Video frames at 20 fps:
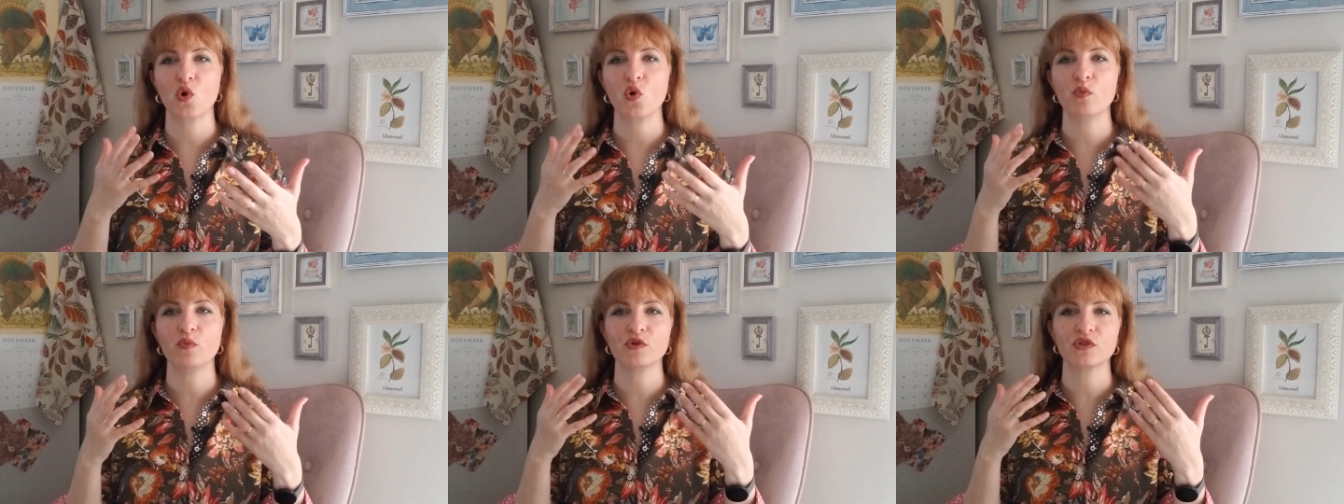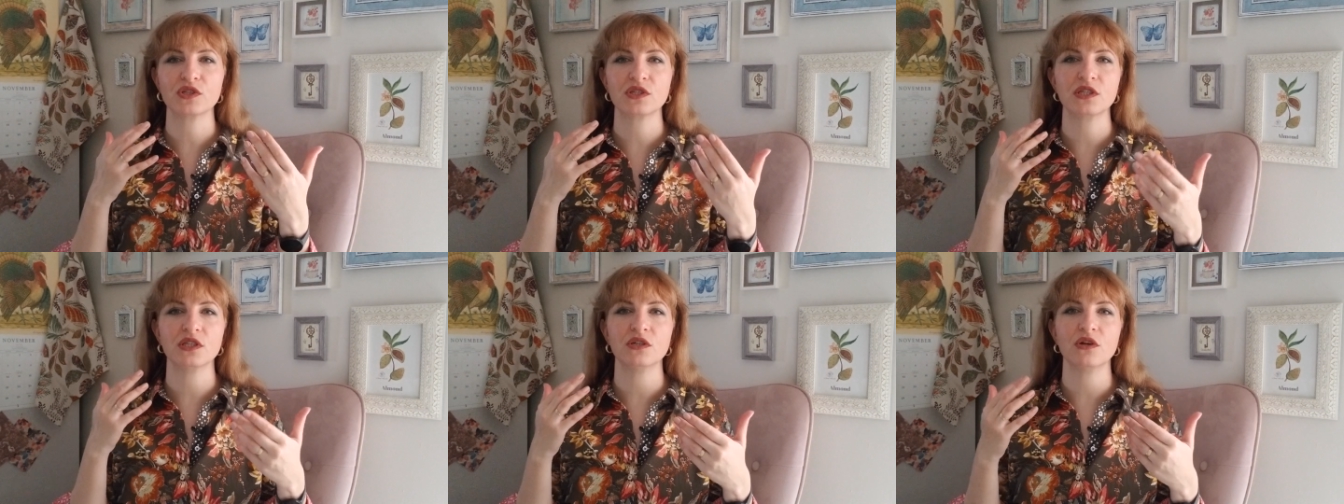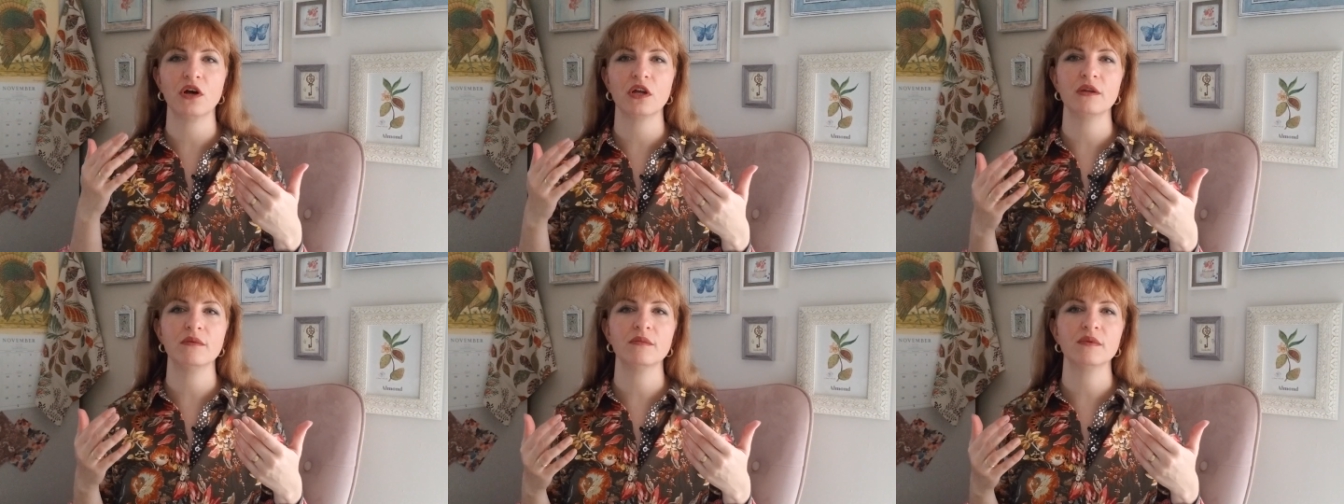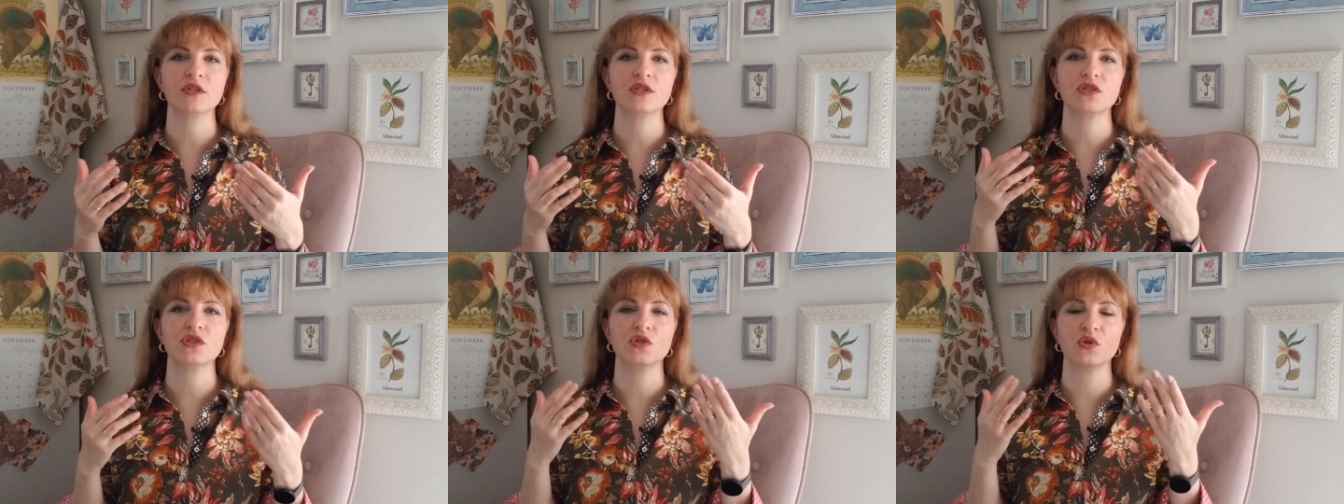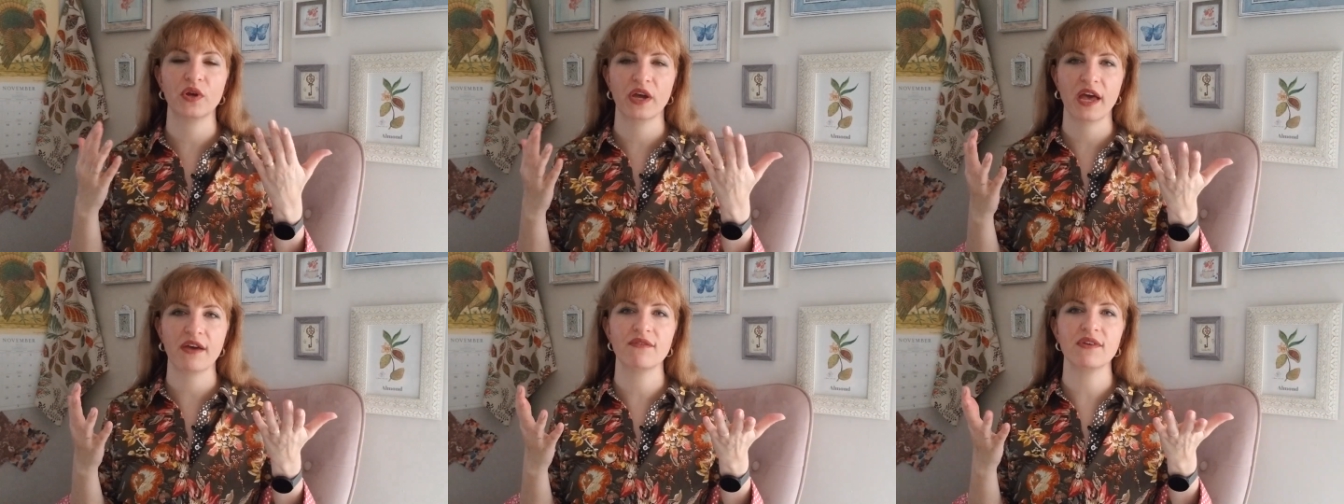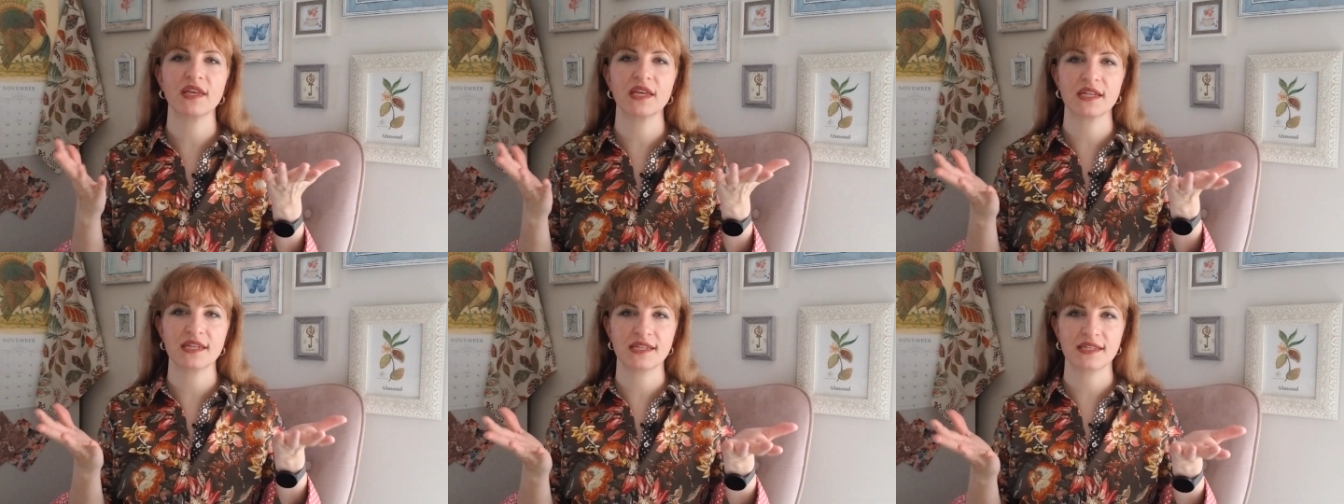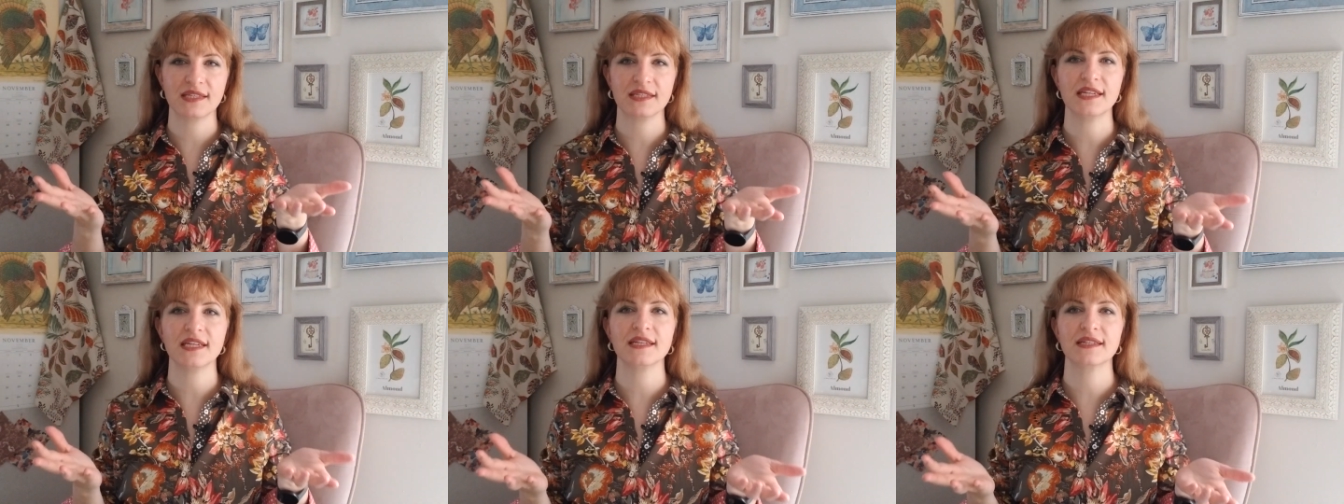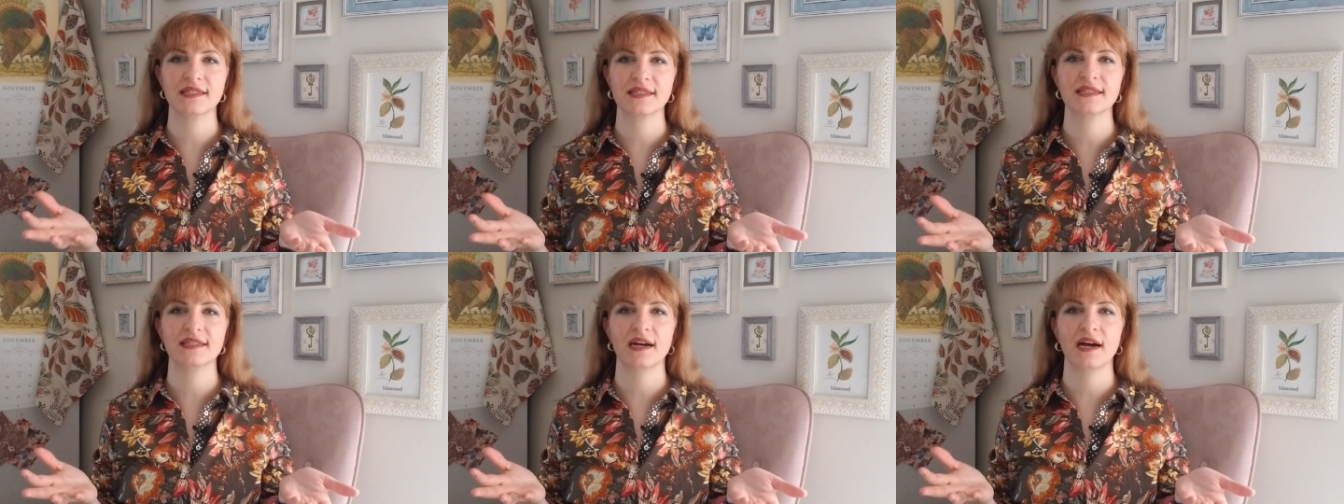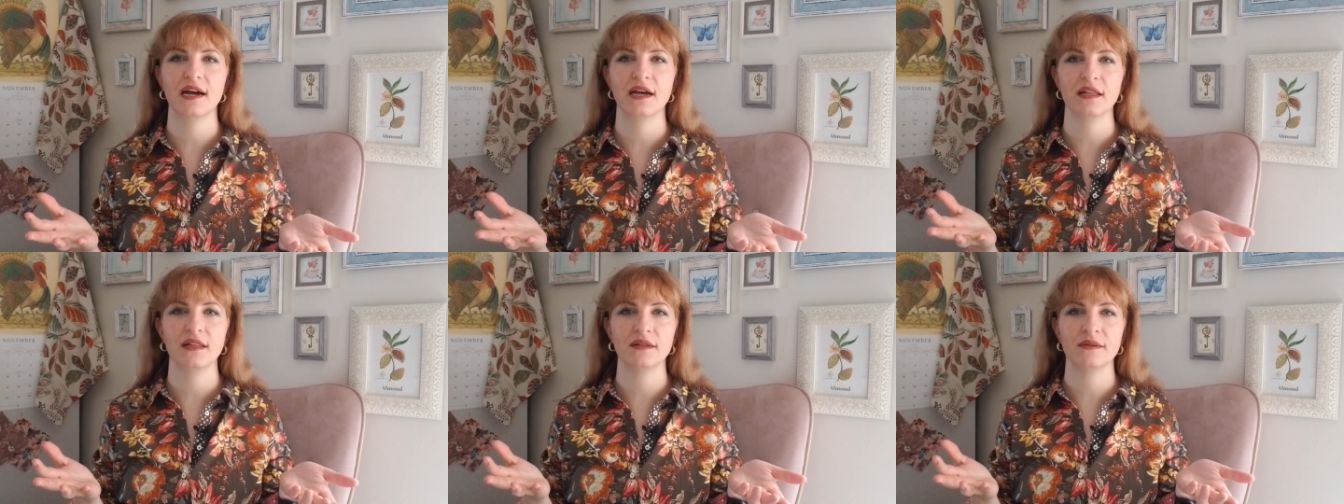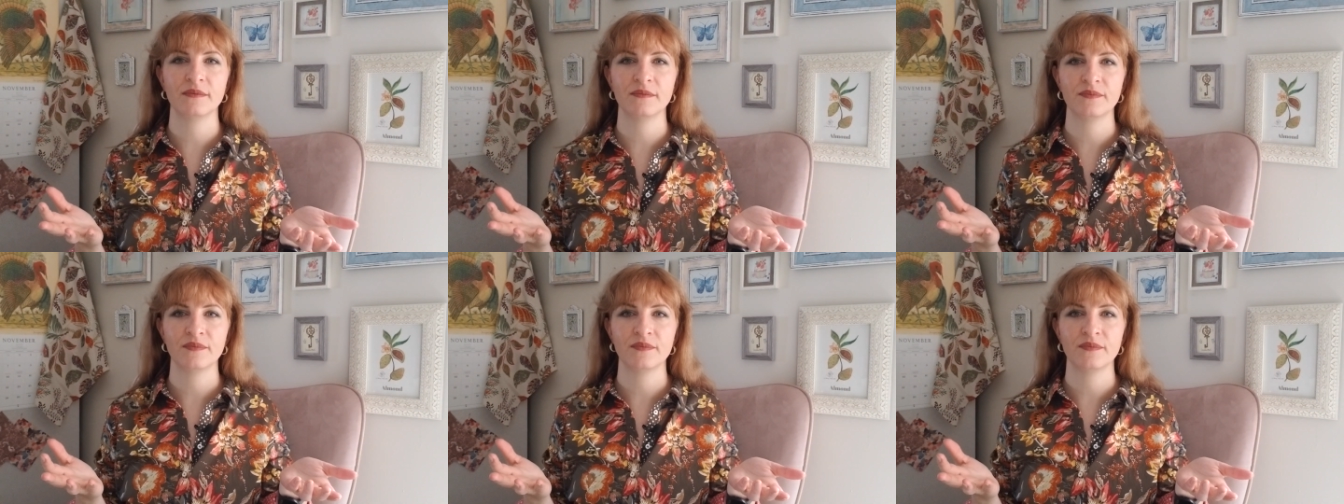almost synonymous to having a distinct style.